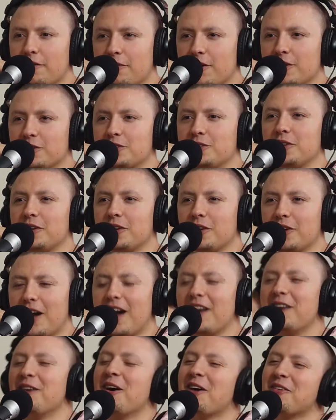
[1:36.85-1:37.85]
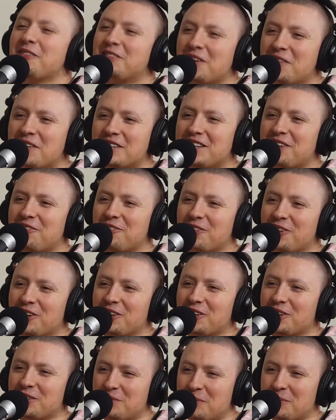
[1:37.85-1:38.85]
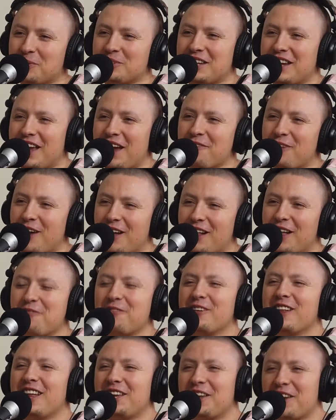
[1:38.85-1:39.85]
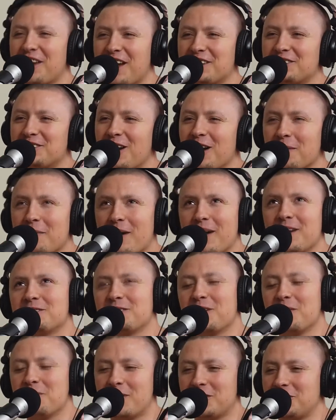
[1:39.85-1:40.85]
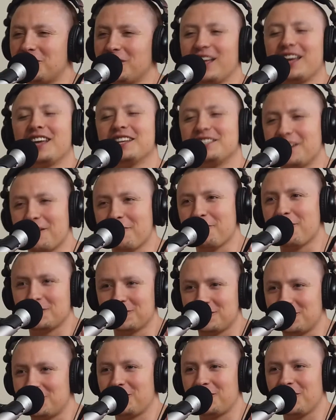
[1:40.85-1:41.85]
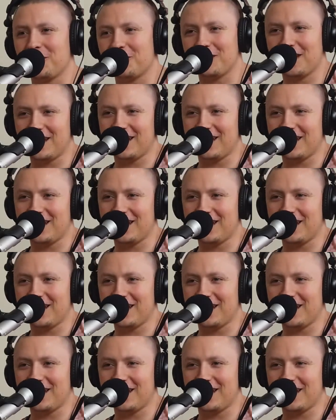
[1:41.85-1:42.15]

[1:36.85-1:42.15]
FL Studio? I know every time I say Fruity Loops, people say FL. I feel like you guys talk about it so much. You're like, it's FL Studio.